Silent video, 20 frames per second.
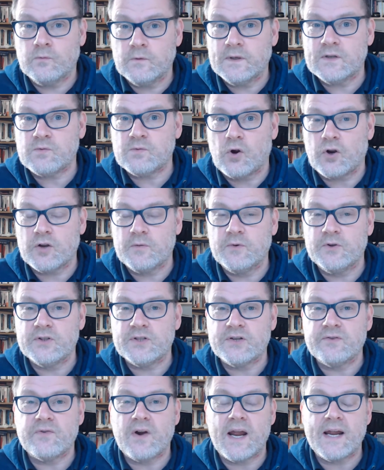is what
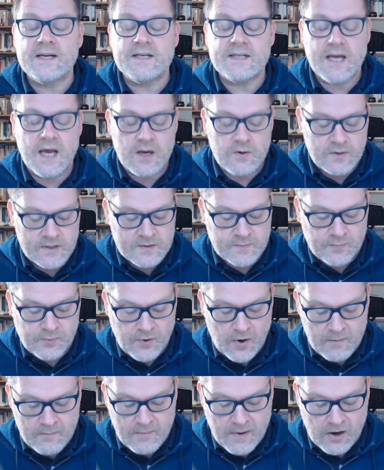community radio is
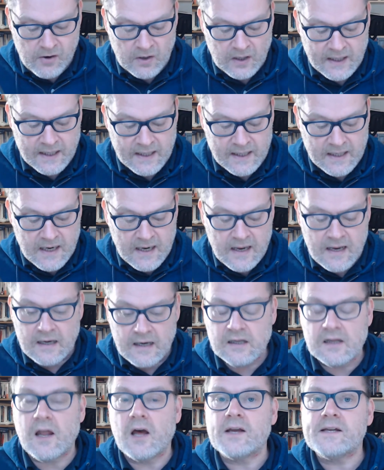primarily
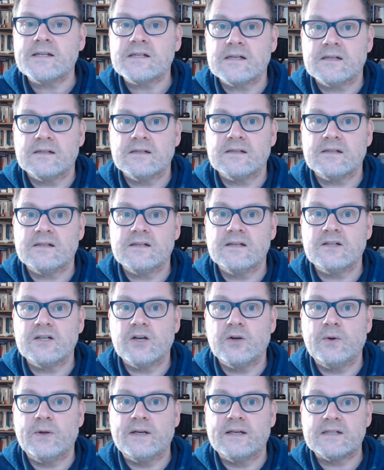licensed to
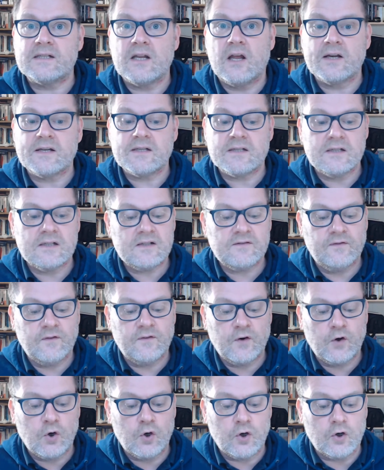do and is licensed
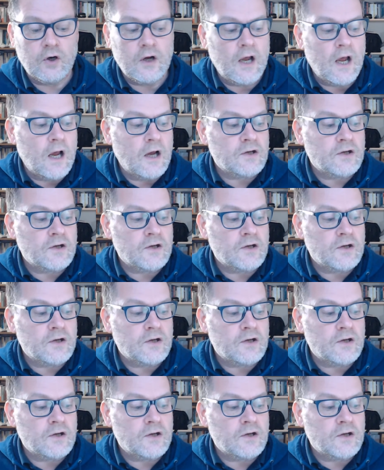for.